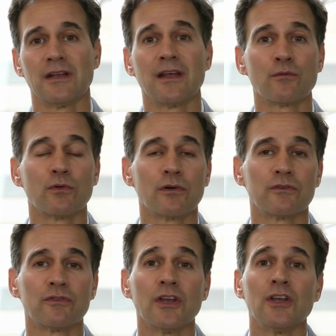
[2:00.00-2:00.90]
In other
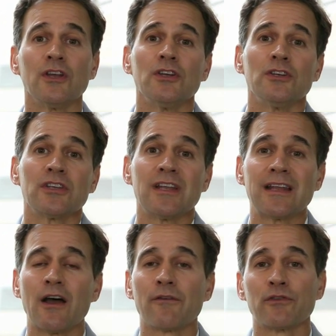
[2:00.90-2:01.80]
words,
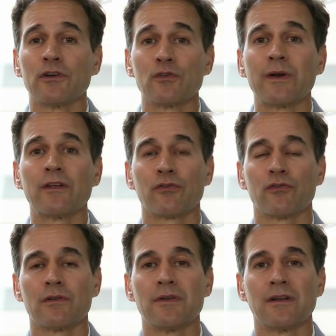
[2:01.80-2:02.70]
getting out for a 20 or
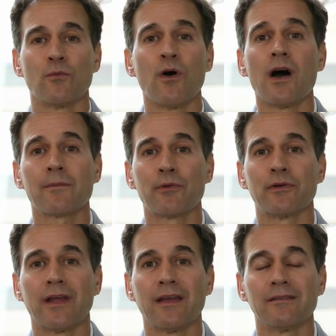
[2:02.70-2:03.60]
30-minute walk per
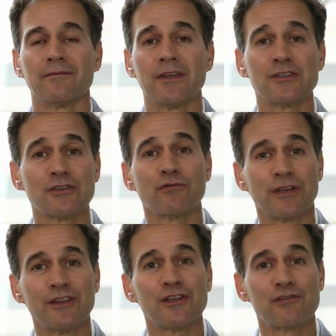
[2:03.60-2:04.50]
day is a
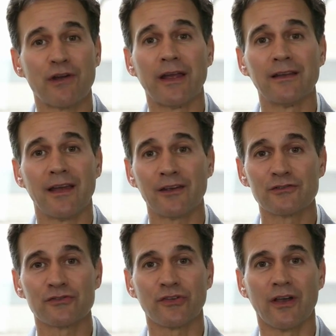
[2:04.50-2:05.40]
really great
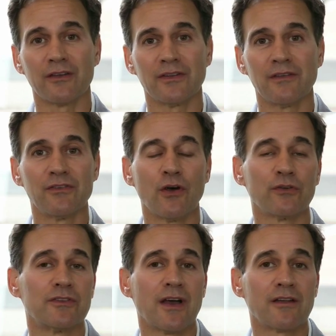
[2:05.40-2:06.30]
exercise, even though
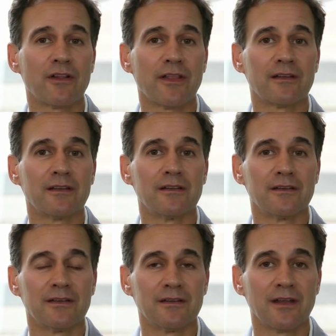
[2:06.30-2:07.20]
it's not all that
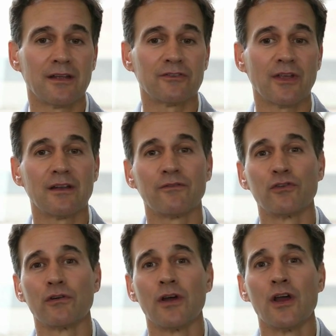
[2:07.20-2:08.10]
intense. And if
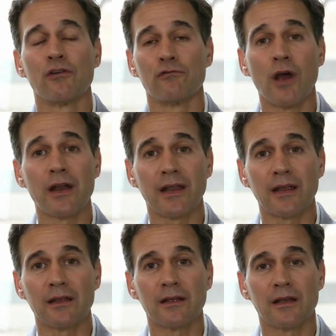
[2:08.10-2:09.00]
you're
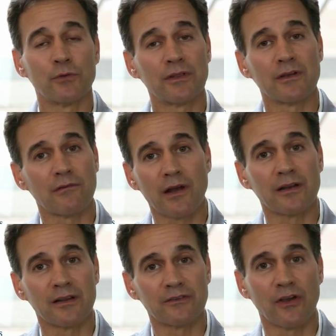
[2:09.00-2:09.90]
running, and we think
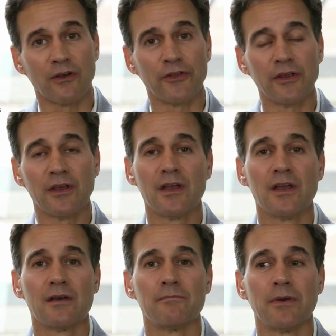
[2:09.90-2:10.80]
running is healthy,
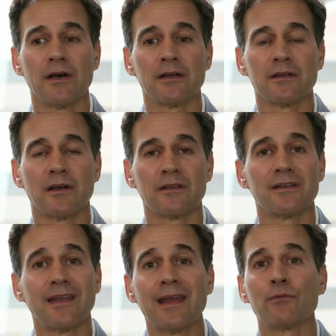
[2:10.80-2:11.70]
but the
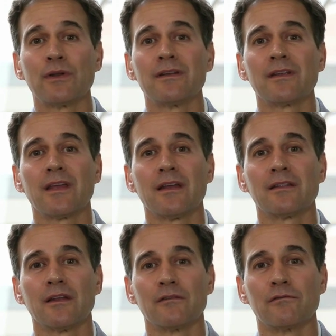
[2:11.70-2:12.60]
data would
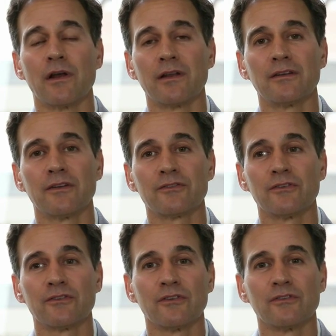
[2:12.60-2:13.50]
indicate that running
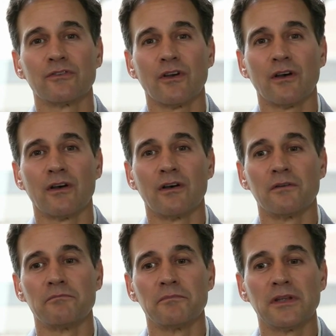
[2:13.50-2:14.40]
distances
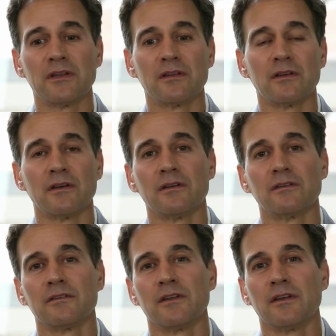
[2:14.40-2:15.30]
in
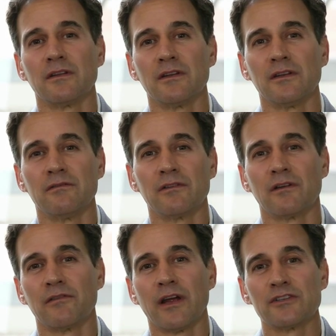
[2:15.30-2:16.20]

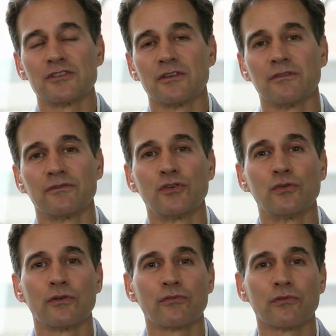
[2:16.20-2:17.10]
the ranges of 2
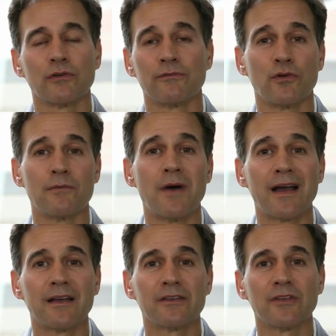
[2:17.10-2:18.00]
or 3 or 4
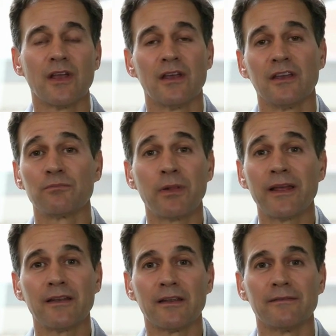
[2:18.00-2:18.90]
miles is
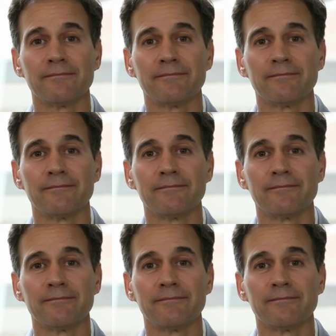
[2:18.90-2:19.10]
plenty,